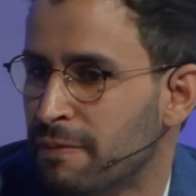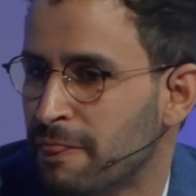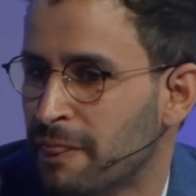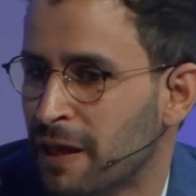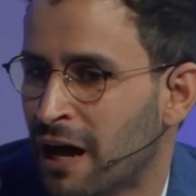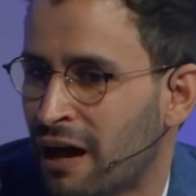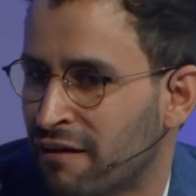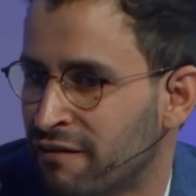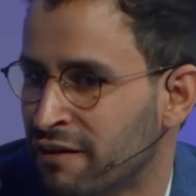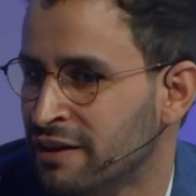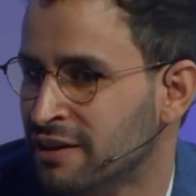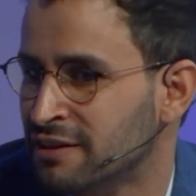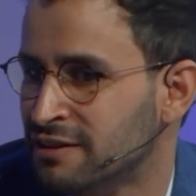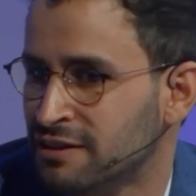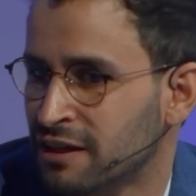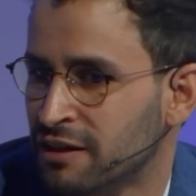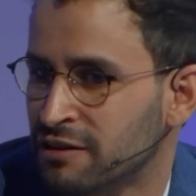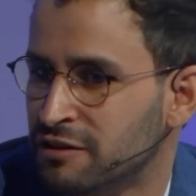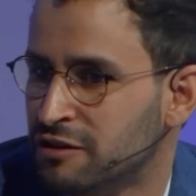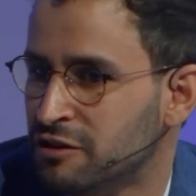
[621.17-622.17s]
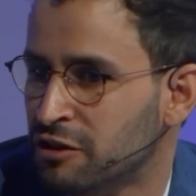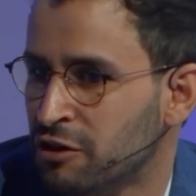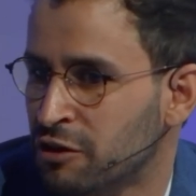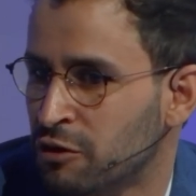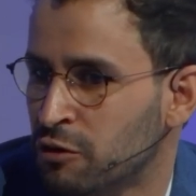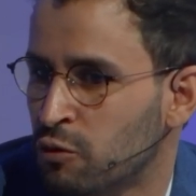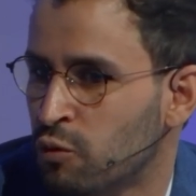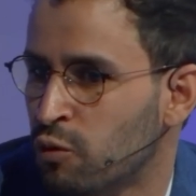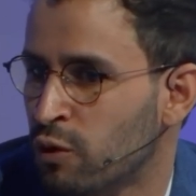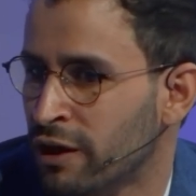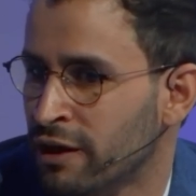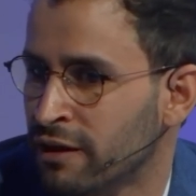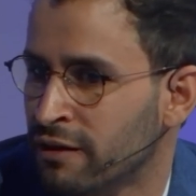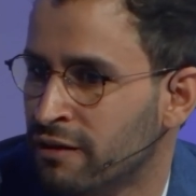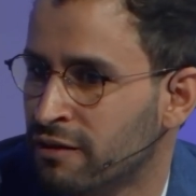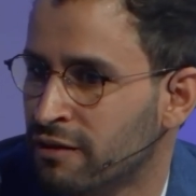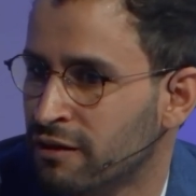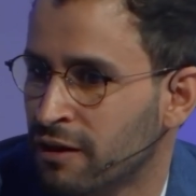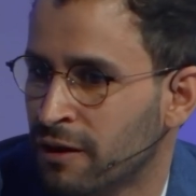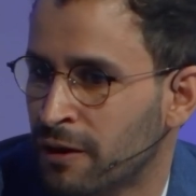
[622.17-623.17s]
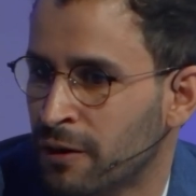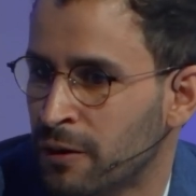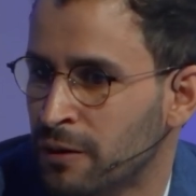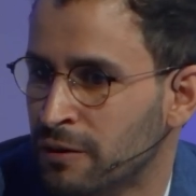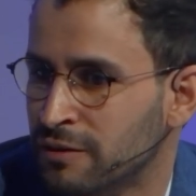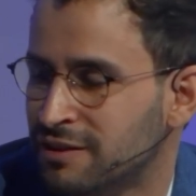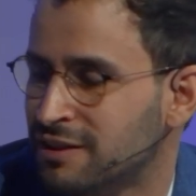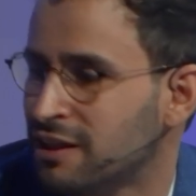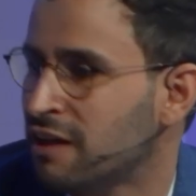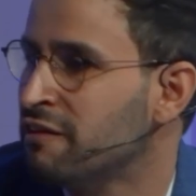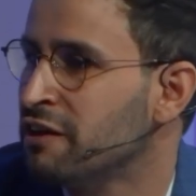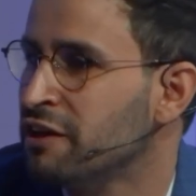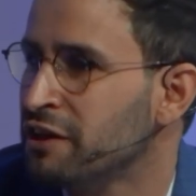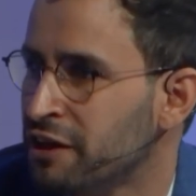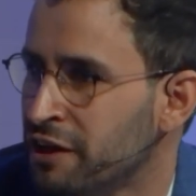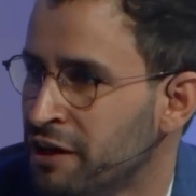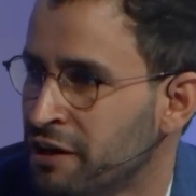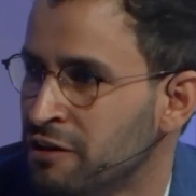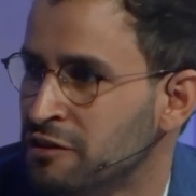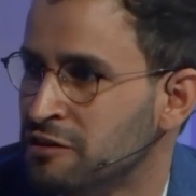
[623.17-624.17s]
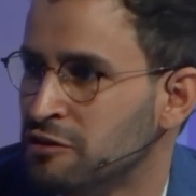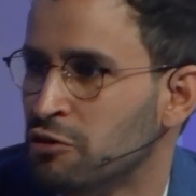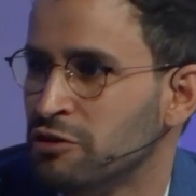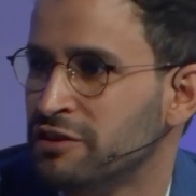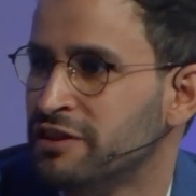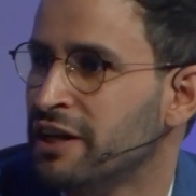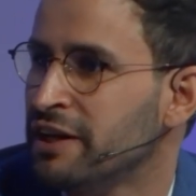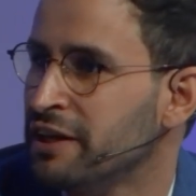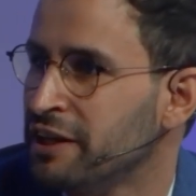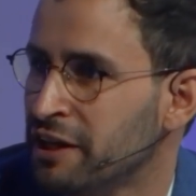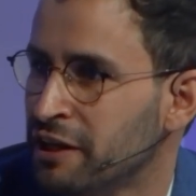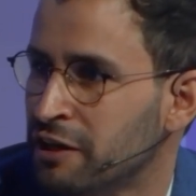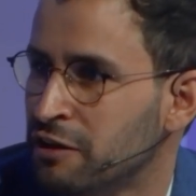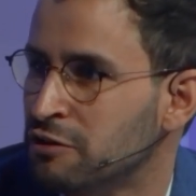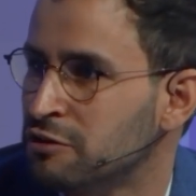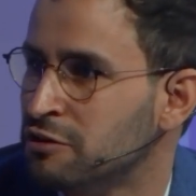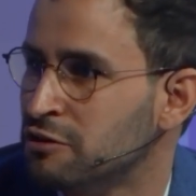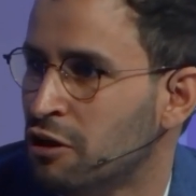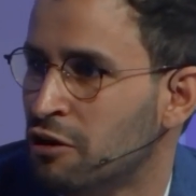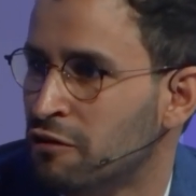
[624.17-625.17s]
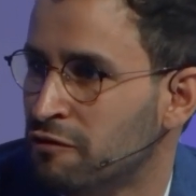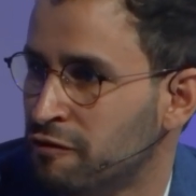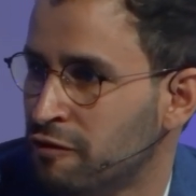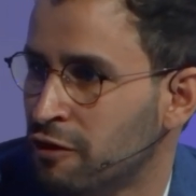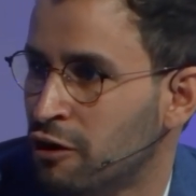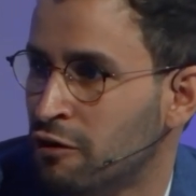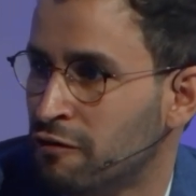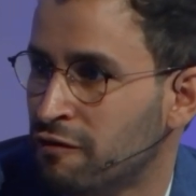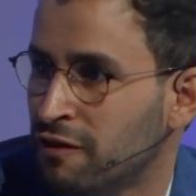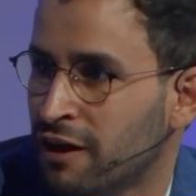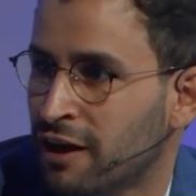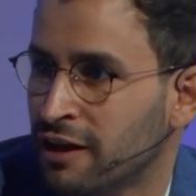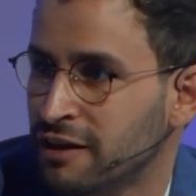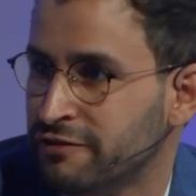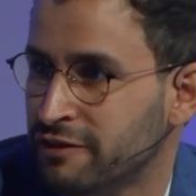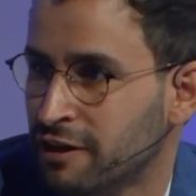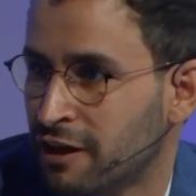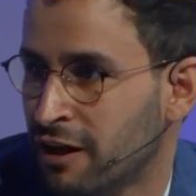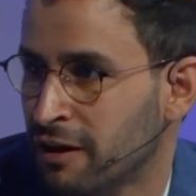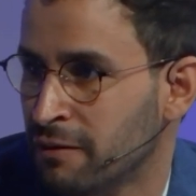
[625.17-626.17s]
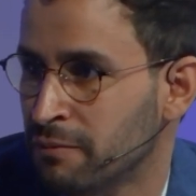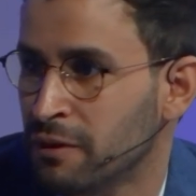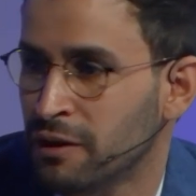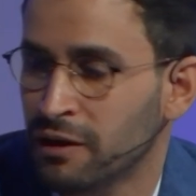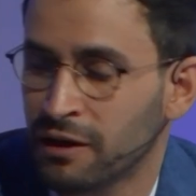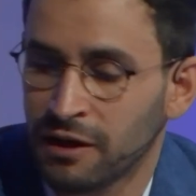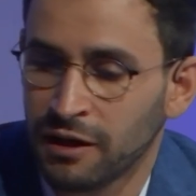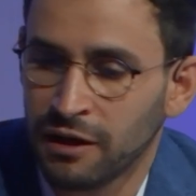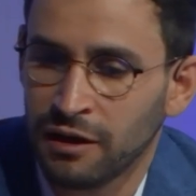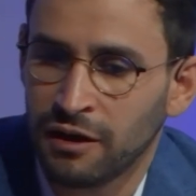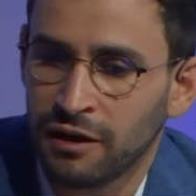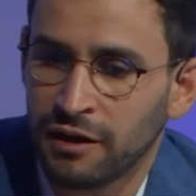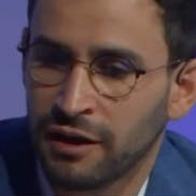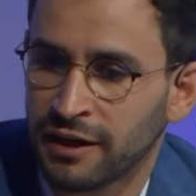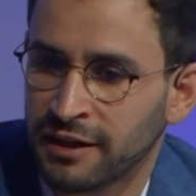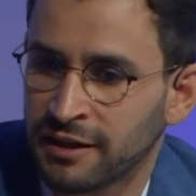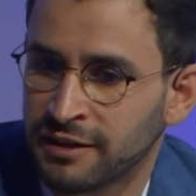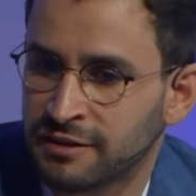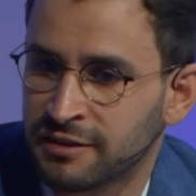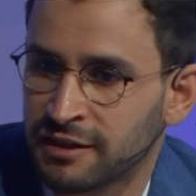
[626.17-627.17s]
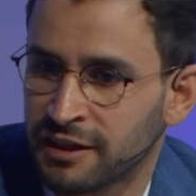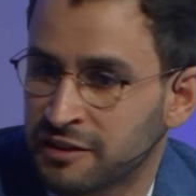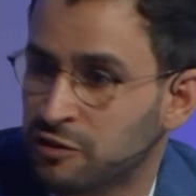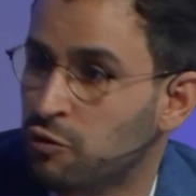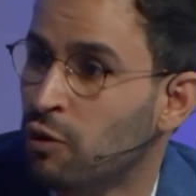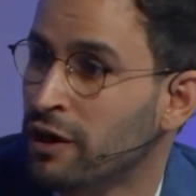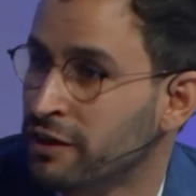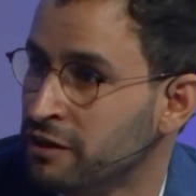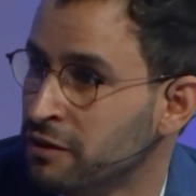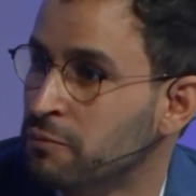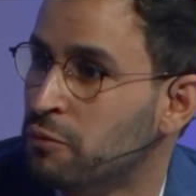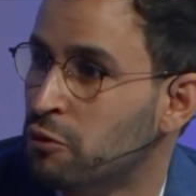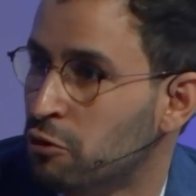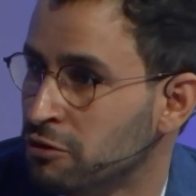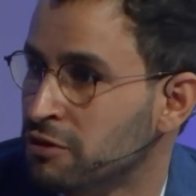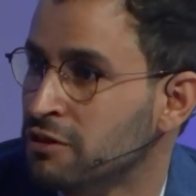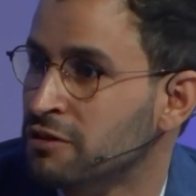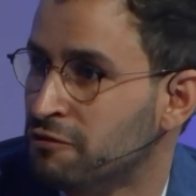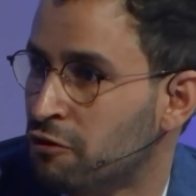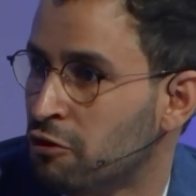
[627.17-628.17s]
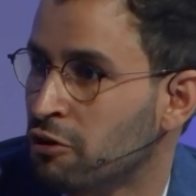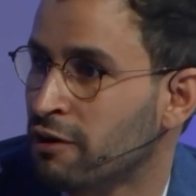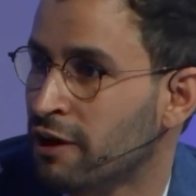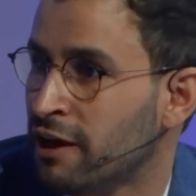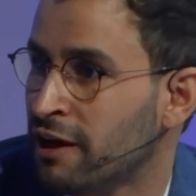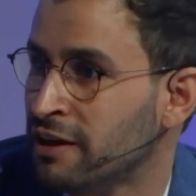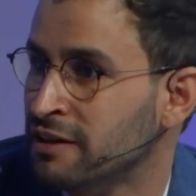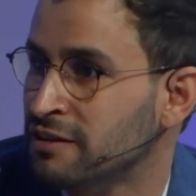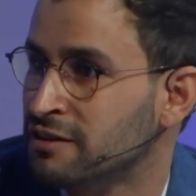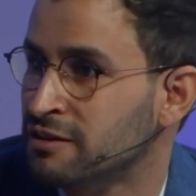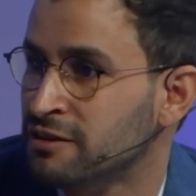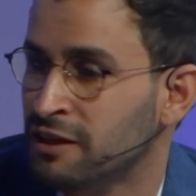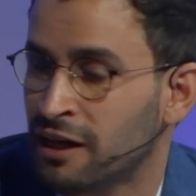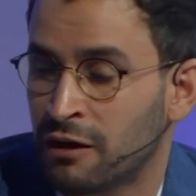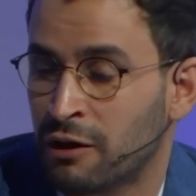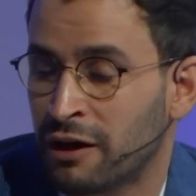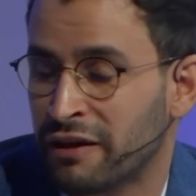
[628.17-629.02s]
having a sensor with 7 years or 10 years of lifetime is quite important for clients now.